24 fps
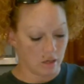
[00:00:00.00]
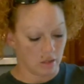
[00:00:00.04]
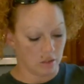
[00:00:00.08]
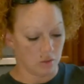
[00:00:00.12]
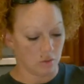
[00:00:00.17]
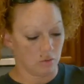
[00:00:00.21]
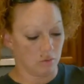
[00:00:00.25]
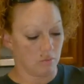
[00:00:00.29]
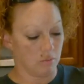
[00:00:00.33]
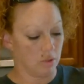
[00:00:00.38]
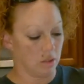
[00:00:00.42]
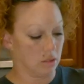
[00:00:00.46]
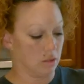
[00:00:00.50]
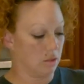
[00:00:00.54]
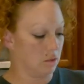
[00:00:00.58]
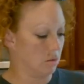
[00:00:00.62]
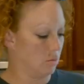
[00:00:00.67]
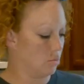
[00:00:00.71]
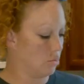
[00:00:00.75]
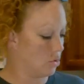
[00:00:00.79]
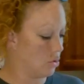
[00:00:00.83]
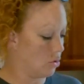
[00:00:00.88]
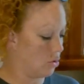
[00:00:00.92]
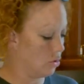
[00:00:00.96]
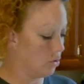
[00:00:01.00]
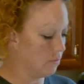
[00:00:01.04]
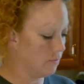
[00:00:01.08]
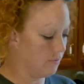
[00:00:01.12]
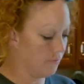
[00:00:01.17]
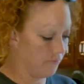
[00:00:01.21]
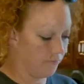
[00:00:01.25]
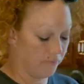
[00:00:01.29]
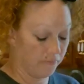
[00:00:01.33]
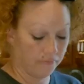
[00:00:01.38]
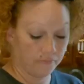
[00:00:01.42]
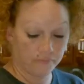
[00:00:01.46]
Add that to a mixing bowl.
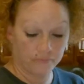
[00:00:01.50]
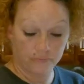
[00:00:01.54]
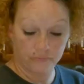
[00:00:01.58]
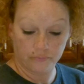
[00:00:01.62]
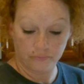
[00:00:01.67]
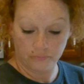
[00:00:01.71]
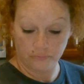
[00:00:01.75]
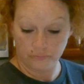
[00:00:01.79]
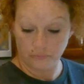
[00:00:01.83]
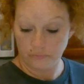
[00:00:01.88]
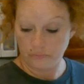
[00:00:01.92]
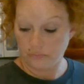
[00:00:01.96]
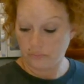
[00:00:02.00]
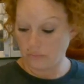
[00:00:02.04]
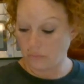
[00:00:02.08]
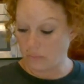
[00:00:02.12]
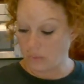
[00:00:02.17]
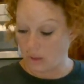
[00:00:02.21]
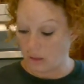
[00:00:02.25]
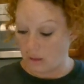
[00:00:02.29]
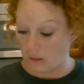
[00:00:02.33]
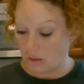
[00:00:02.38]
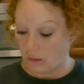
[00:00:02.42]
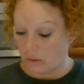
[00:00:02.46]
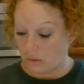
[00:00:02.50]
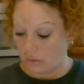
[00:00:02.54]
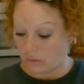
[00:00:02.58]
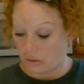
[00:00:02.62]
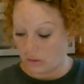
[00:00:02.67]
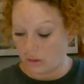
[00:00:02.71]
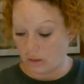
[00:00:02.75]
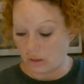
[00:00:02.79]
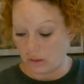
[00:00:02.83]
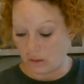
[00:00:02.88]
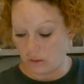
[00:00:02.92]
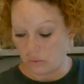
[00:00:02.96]

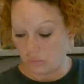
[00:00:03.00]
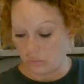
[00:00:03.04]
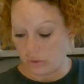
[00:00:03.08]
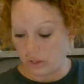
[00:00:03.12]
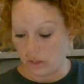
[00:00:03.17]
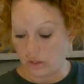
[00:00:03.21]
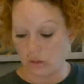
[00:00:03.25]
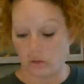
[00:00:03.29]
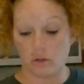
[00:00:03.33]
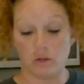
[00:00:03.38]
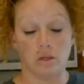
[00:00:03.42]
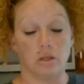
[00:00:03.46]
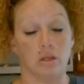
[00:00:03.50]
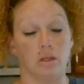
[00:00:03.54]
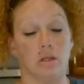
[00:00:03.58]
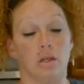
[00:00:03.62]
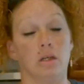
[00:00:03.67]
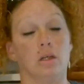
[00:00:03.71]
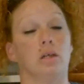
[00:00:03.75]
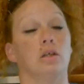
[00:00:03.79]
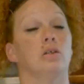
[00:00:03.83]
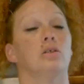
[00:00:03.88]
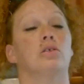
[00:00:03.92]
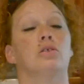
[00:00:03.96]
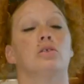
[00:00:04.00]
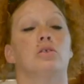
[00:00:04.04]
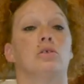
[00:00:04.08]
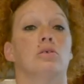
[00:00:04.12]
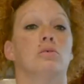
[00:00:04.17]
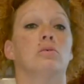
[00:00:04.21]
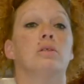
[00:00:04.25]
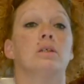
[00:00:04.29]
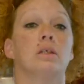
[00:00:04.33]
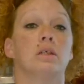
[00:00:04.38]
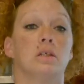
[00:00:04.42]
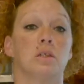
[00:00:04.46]
Then we are going to need
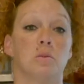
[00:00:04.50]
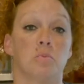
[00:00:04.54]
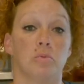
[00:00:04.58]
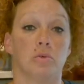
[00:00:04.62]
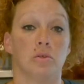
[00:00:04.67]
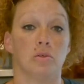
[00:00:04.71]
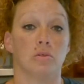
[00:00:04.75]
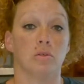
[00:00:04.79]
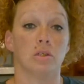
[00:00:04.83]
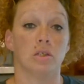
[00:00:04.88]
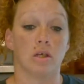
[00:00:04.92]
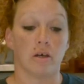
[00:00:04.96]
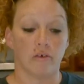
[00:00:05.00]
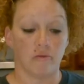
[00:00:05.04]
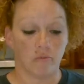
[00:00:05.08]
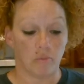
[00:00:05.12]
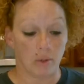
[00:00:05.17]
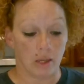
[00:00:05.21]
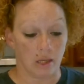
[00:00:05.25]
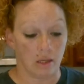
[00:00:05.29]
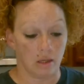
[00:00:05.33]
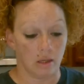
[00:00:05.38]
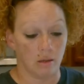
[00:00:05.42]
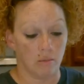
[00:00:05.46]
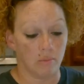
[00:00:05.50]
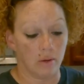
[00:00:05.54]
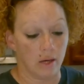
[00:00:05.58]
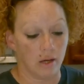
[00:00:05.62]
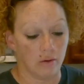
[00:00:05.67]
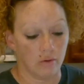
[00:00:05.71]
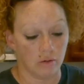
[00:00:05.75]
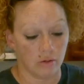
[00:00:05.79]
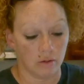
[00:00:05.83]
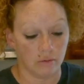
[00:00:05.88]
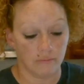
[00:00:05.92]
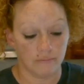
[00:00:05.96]
2 teaspoons of baking
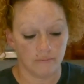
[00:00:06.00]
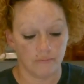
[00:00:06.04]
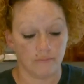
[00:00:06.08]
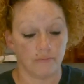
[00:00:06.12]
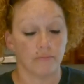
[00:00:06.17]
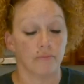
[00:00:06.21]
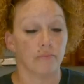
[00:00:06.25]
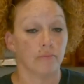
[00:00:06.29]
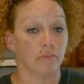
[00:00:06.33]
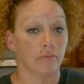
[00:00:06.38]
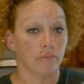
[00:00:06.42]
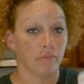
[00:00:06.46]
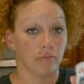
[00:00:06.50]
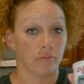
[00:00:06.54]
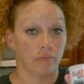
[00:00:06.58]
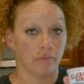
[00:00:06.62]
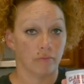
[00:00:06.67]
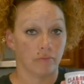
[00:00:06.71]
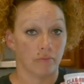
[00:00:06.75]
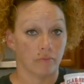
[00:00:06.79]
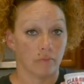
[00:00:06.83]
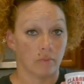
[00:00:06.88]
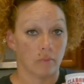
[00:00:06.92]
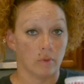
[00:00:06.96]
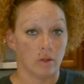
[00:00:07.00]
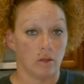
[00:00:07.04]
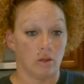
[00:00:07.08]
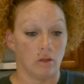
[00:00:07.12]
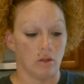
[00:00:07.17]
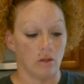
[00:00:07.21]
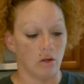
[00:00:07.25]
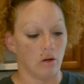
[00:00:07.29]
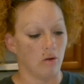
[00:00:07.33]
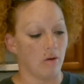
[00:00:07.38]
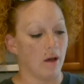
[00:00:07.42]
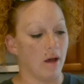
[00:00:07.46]
powder.
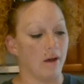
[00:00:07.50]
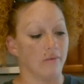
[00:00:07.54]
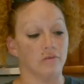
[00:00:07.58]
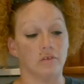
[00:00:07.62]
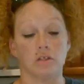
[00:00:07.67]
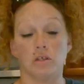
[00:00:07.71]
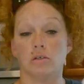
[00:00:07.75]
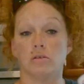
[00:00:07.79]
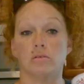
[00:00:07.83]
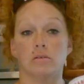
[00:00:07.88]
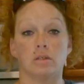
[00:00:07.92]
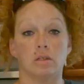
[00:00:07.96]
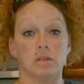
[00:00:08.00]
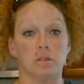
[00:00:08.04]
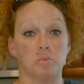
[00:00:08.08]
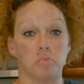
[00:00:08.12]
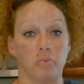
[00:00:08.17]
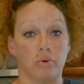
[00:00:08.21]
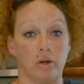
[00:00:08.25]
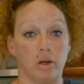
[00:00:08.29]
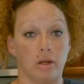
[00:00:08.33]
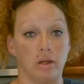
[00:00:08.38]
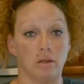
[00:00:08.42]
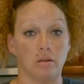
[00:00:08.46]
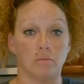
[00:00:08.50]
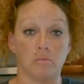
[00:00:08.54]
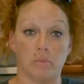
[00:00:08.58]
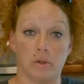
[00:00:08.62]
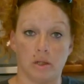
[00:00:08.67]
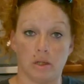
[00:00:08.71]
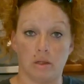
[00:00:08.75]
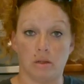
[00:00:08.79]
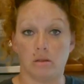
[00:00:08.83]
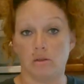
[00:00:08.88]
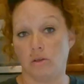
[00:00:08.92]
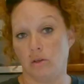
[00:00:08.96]
You don't have to use this brand,
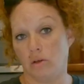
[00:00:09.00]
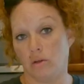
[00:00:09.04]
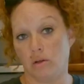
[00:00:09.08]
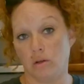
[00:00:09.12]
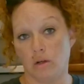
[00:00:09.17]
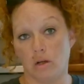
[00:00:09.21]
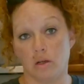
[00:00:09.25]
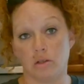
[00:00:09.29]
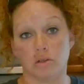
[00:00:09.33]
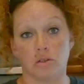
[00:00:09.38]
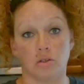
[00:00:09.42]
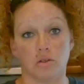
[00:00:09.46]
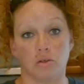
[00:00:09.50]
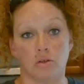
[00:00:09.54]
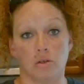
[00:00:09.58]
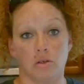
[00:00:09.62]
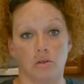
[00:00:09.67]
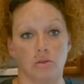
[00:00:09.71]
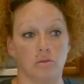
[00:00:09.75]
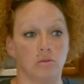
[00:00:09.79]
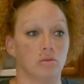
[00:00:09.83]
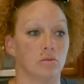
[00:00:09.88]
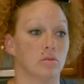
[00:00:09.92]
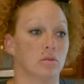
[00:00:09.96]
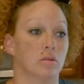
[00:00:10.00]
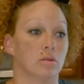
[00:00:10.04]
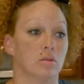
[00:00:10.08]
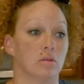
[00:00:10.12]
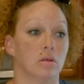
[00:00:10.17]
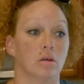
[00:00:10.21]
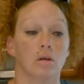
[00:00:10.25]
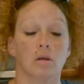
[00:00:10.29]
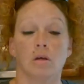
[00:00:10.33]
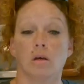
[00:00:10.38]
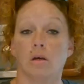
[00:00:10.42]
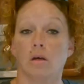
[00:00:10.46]
but you can also
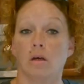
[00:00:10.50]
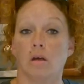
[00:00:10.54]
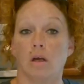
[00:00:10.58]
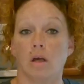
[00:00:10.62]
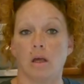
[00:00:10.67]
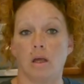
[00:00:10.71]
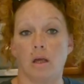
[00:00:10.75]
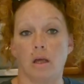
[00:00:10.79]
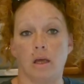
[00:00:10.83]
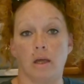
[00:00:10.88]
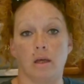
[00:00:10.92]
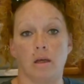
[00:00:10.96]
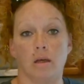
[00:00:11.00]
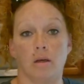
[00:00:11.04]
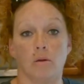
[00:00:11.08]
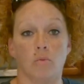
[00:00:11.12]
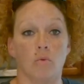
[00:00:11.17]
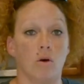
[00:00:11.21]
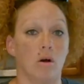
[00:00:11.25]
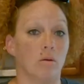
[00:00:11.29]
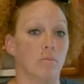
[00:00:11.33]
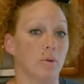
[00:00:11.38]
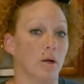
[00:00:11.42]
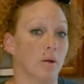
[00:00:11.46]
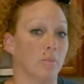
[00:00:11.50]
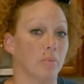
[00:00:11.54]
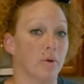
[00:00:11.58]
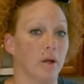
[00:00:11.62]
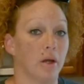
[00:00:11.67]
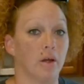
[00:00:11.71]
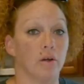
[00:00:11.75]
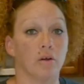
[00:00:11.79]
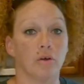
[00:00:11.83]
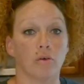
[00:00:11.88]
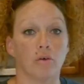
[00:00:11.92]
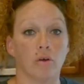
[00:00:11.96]
use a Walmart
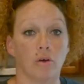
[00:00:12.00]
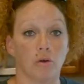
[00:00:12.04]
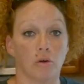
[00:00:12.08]
brand or